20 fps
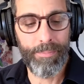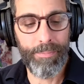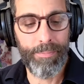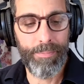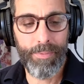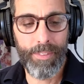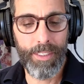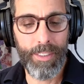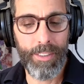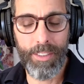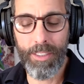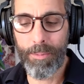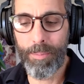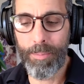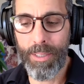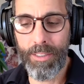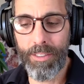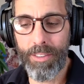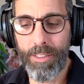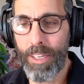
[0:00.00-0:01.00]
This has
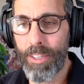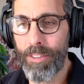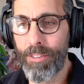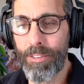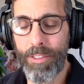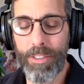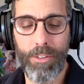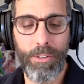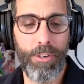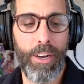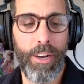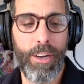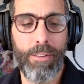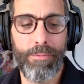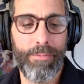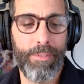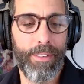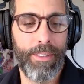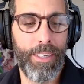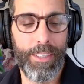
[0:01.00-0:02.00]
been so great,
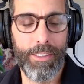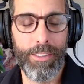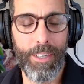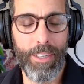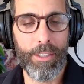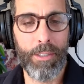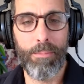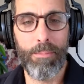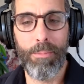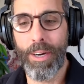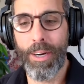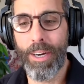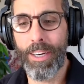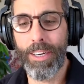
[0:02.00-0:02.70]
Dr. Mark.